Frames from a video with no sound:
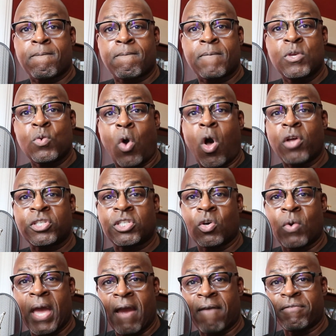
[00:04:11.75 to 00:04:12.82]
You
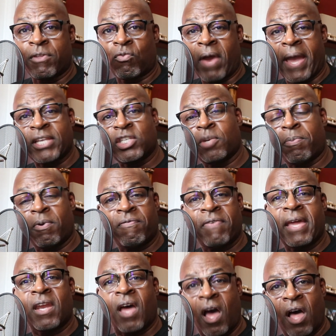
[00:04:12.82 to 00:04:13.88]
also have the right to
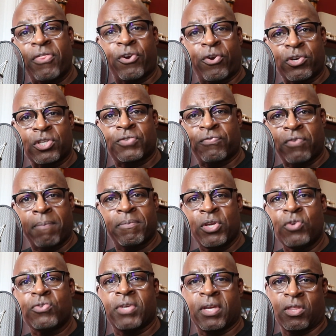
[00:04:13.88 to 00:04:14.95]
prevent others from
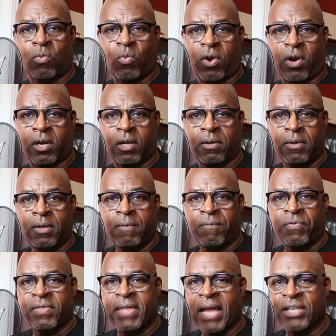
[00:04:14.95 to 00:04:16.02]
using the work.
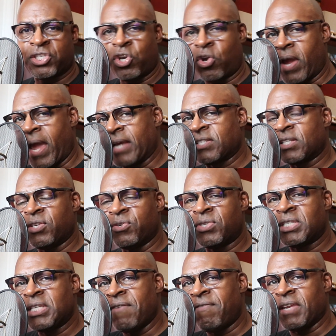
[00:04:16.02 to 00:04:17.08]
That's your
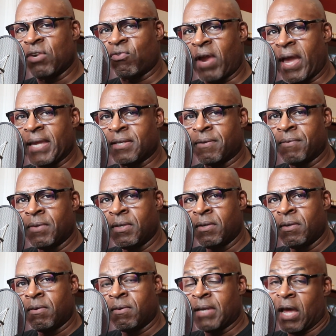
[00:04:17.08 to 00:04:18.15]
exclusivity right.
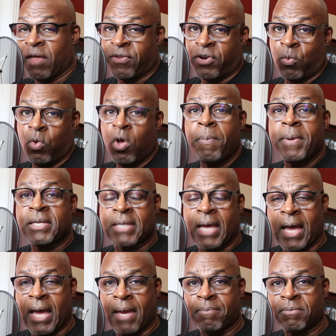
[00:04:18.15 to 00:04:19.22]
Now, there will be
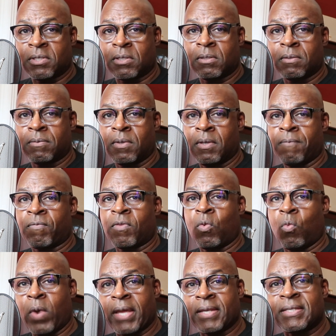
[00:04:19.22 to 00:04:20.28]
times
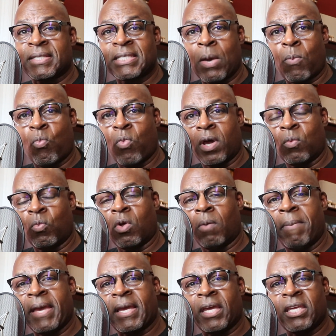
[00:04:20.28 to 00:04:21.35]
when someone will
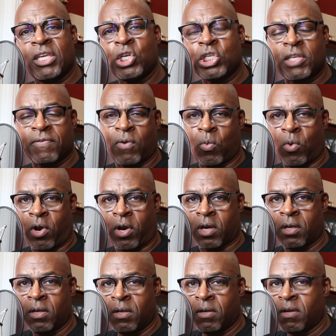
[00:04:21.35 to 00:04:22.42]
make a use of a work
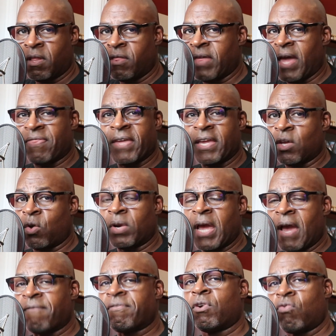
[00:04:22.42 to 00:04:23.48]
that they don't
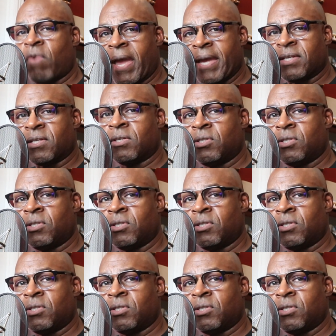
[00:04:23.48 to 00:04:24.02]
have the right